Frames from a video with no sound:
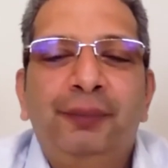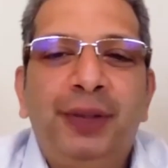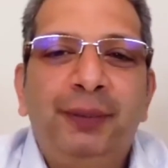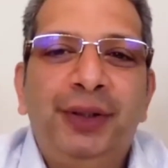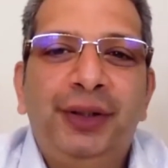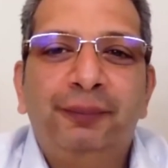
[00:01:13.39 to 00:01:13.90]

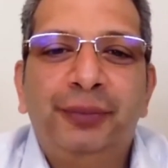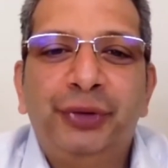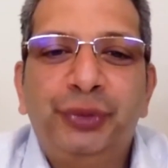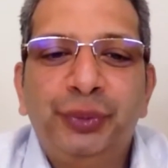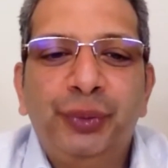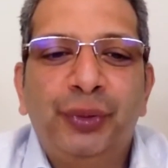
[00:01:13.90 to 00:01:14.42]
Maybe number
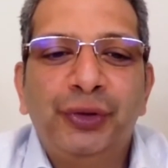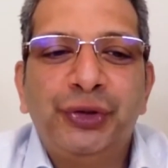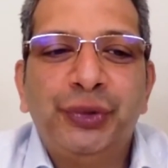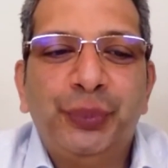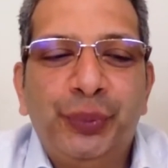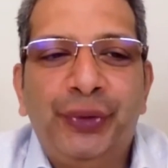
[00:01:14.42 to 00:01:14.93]
two,
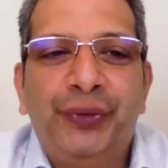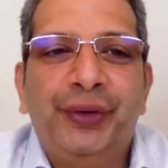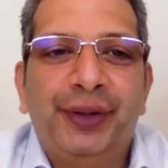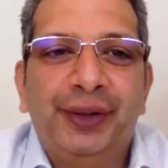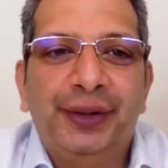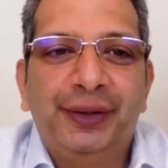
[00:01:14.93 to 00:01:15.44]
also with
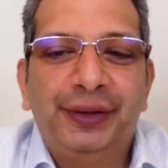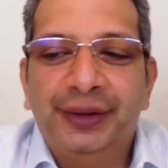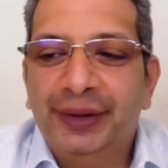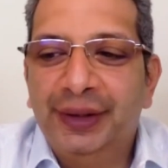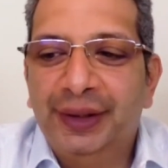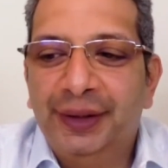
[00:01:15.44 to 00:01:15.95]

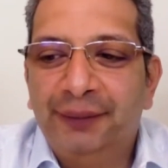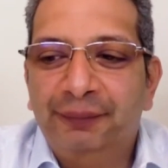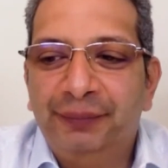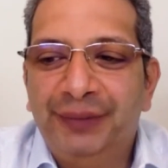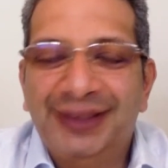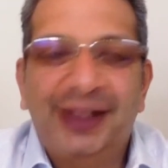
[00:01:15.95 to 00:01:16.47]
the
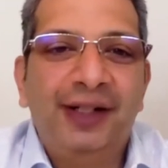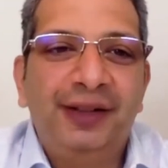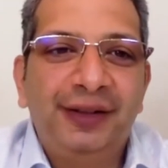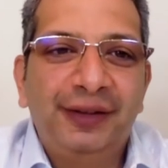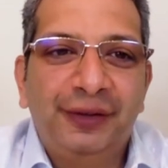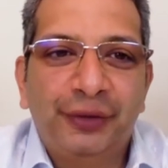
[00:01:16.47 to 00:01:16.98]

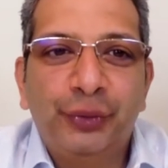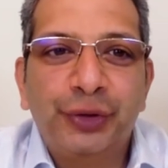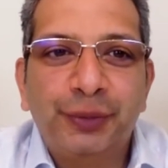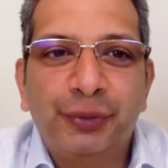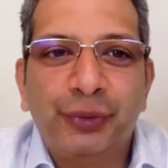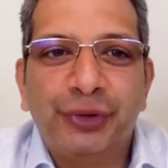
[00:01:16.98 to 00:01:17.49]
designing the
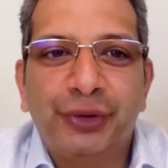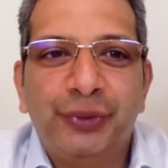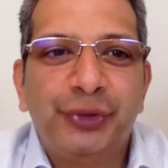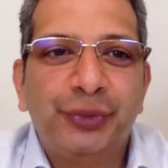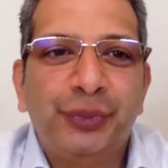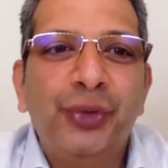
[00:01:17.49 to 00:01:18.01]
course, because the
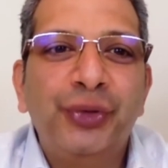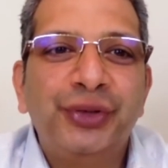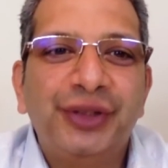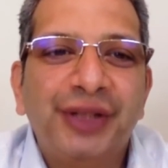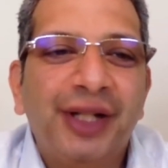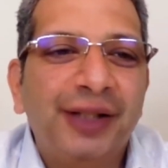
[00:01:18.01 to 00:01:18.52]
course was
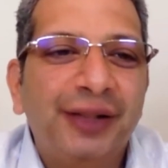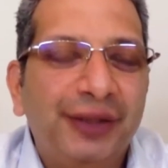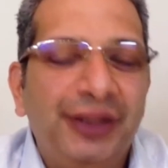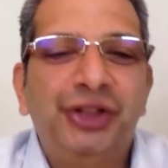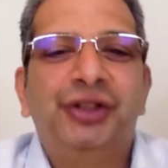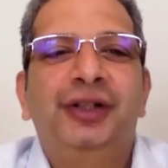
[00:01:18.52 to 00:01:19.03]
designed
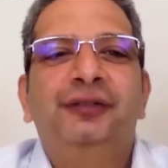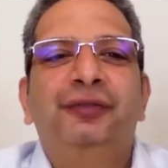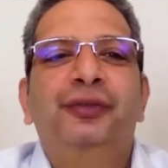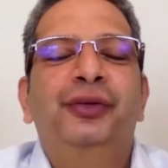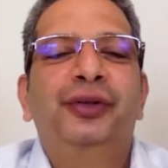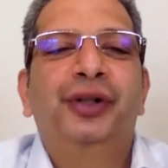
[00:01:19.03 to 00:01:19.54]
initially
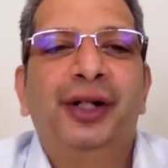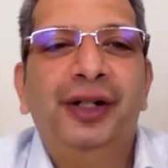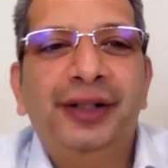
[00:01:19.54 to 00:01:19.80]
for,